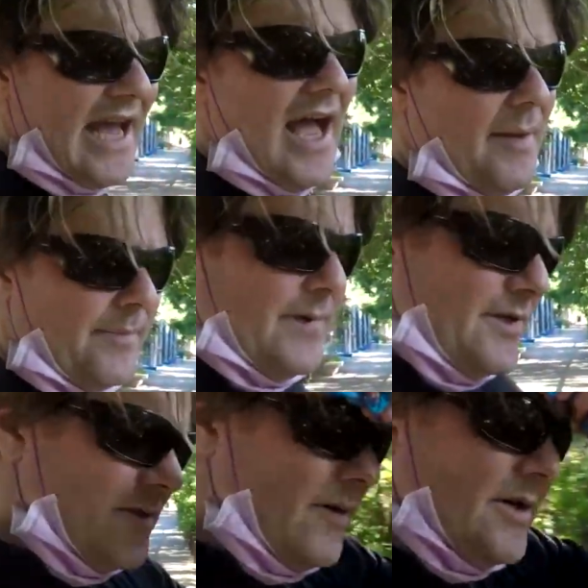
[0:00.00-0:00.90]
up, you
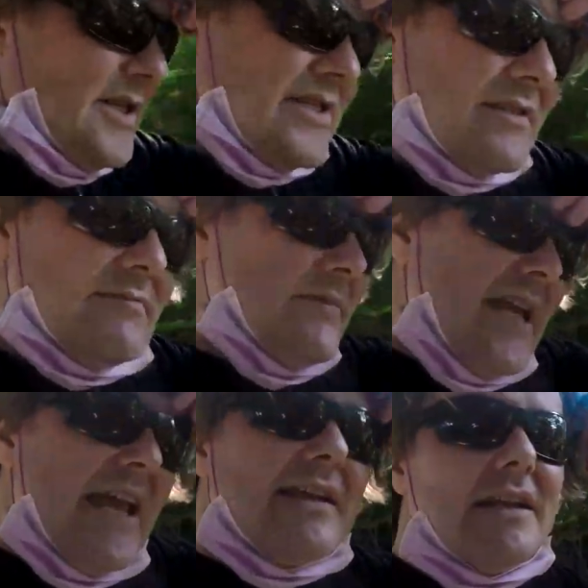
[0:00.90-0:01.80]
sort of just
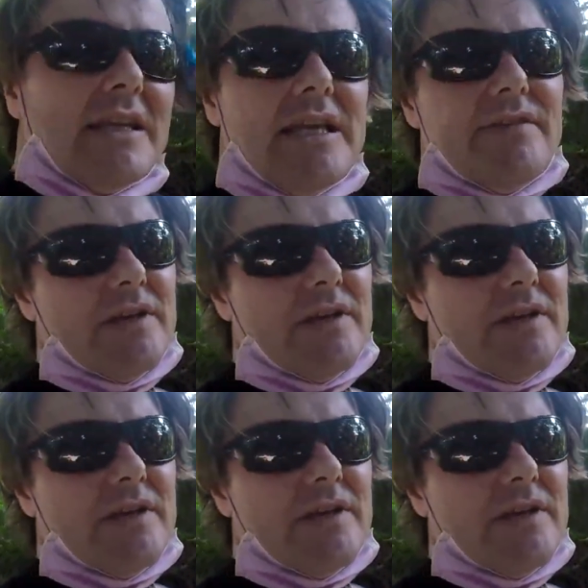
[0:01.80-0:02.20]
tend to leave